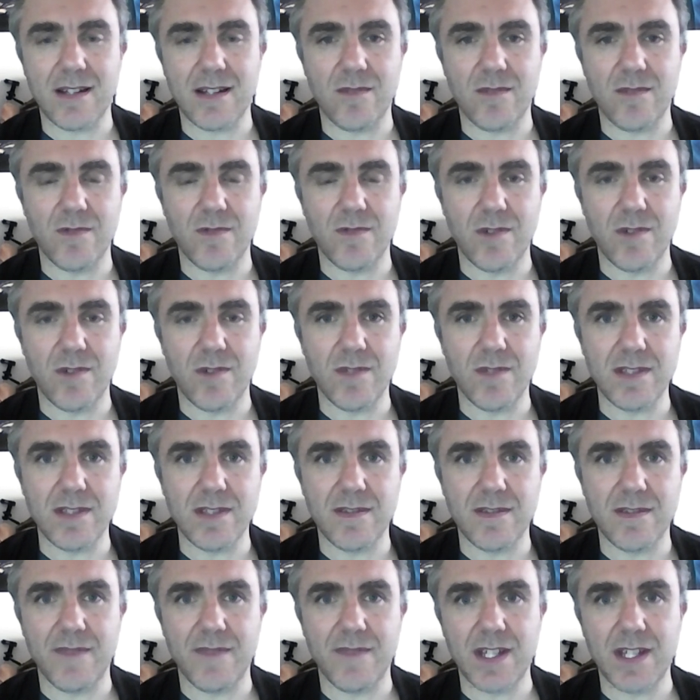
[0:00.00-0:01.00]
I, I will
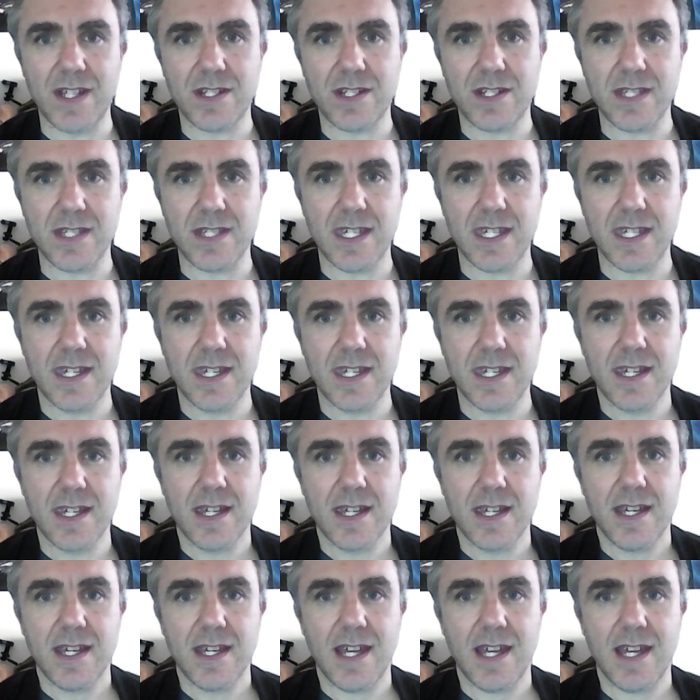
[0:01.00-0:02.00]
eventually,
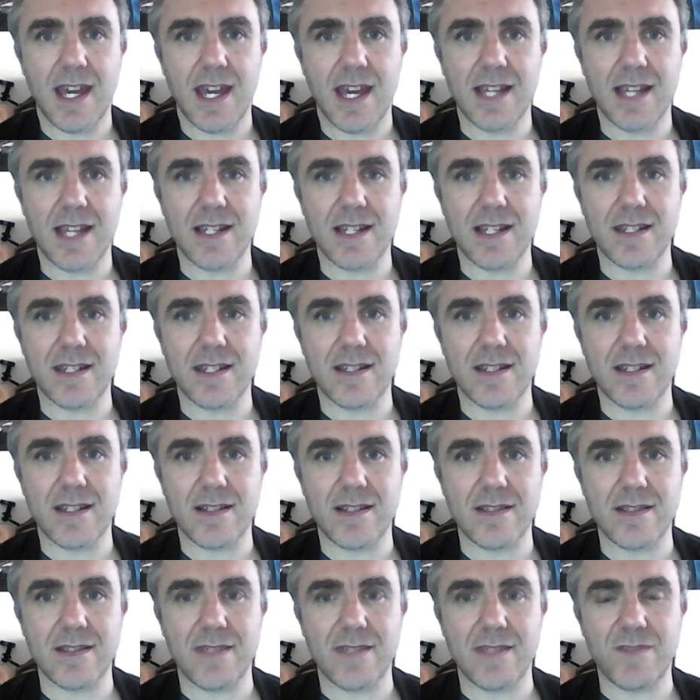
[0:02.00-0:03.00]
and
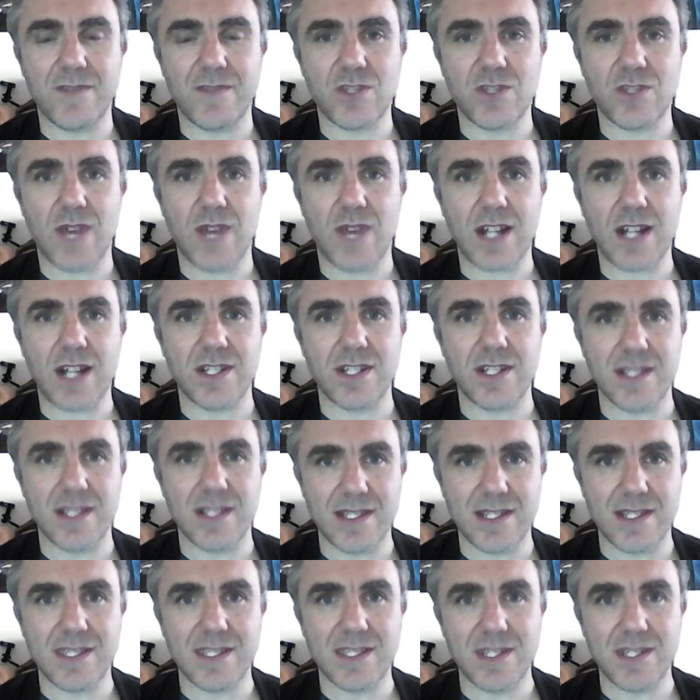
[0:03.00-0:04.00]
different structures
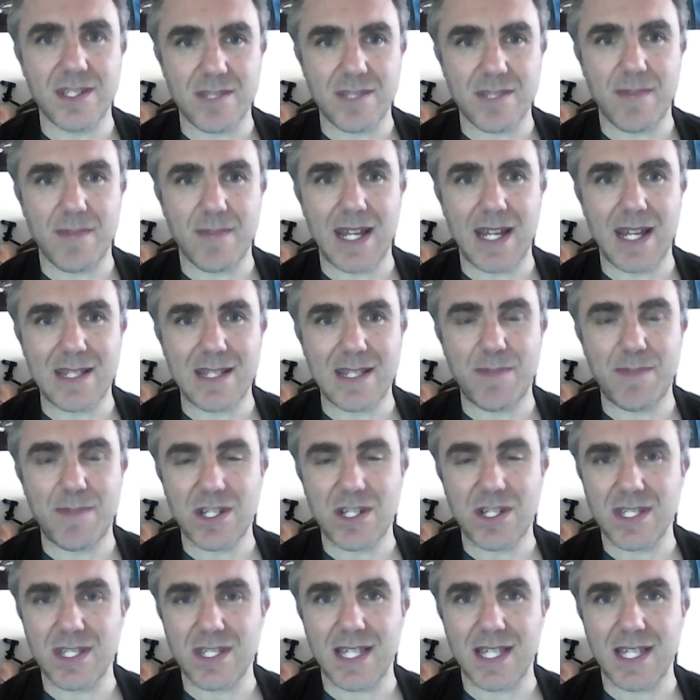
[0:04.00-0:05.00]
and decisions made,
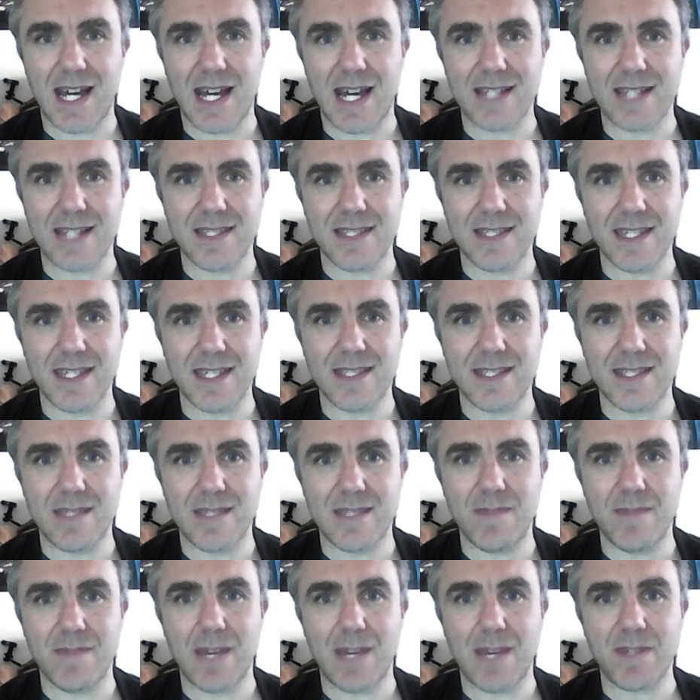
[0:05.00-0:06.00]
especially last year,
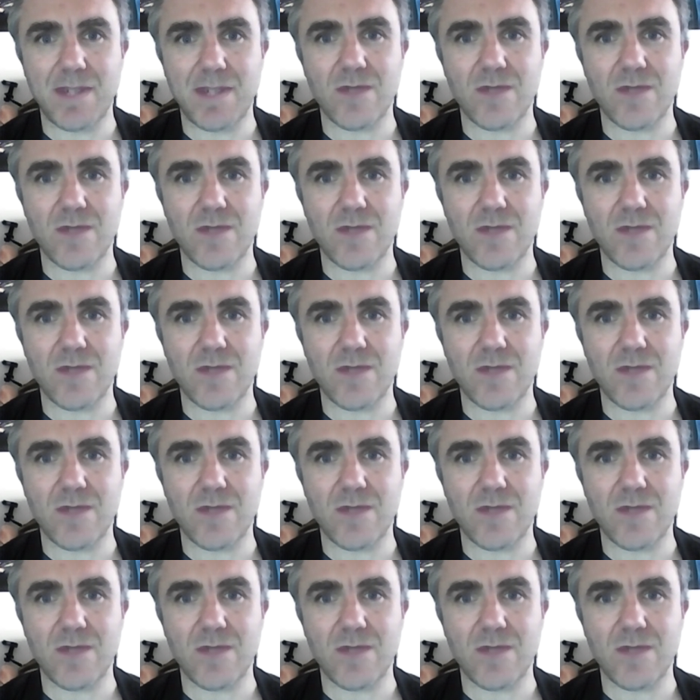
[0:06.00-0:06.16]
set me up in